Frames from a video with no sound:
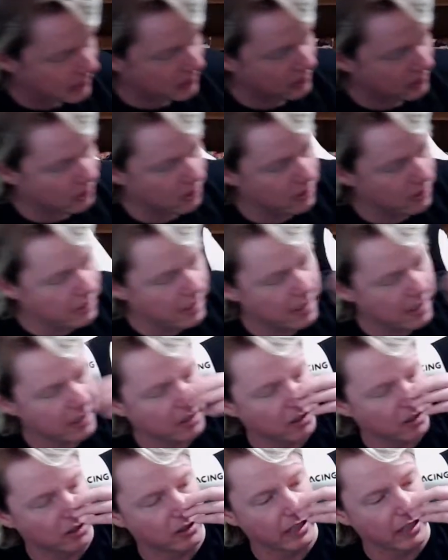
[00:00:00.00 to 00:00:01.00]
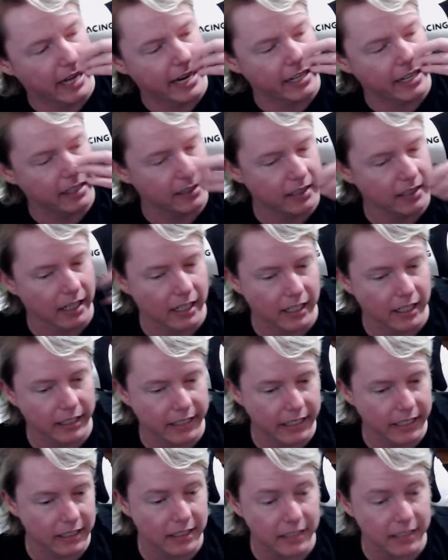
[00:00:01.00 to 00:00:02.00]
turned on. I'll like
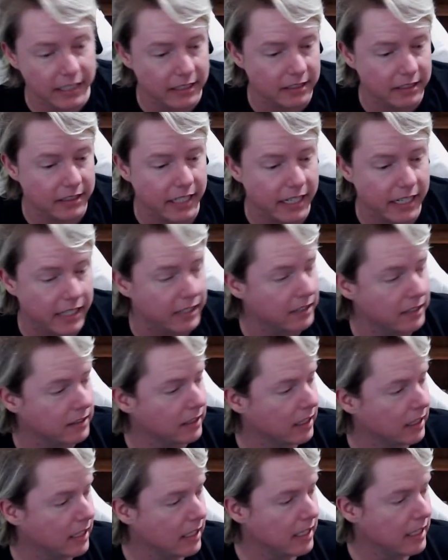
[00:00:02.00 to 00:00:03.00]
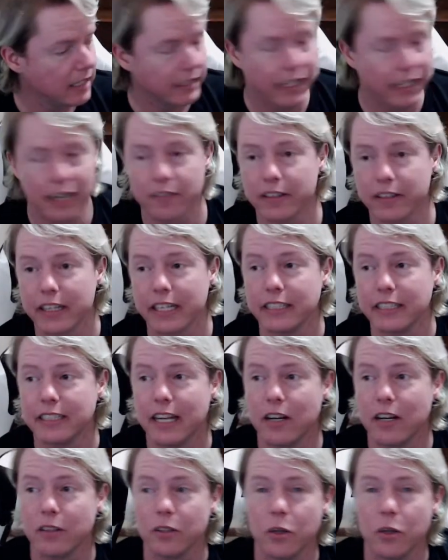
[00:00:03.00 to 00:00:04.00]
get the disc in, get everything
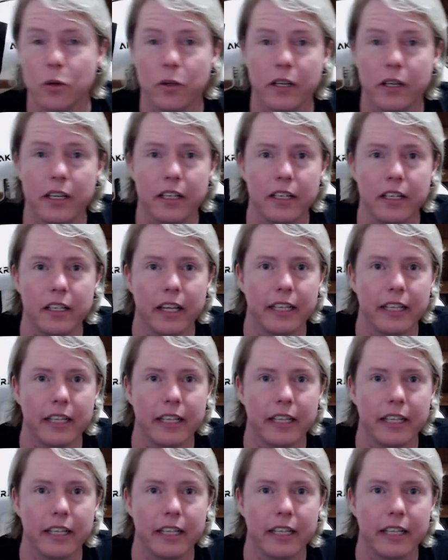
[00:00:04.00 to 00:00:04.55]
downloaded.